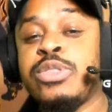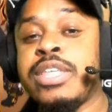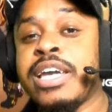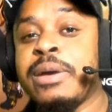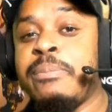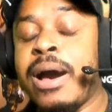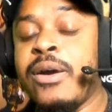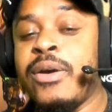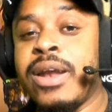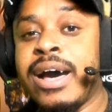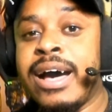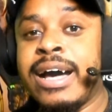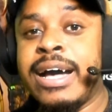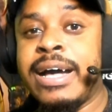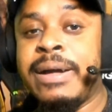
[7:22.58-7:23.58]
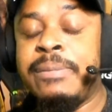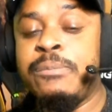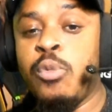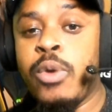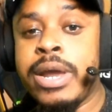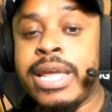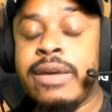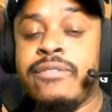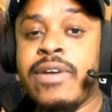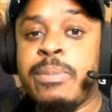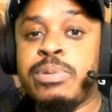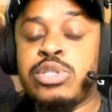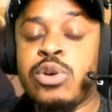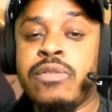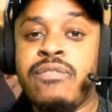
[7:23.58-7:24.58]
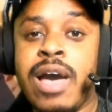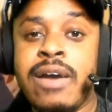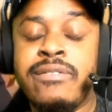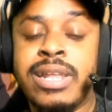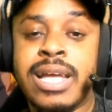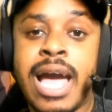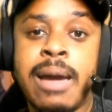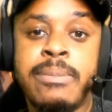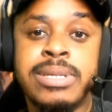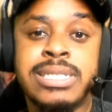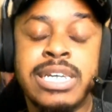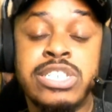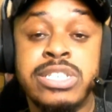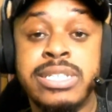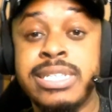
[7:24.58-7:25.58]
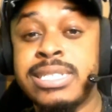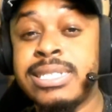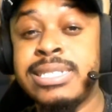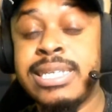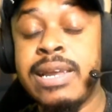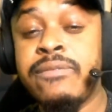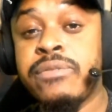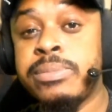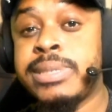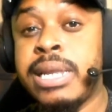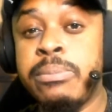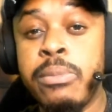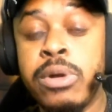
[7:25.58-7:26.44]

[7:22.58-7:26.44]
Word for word: think about What If episode 5 in the comment section. This is Zen from Zen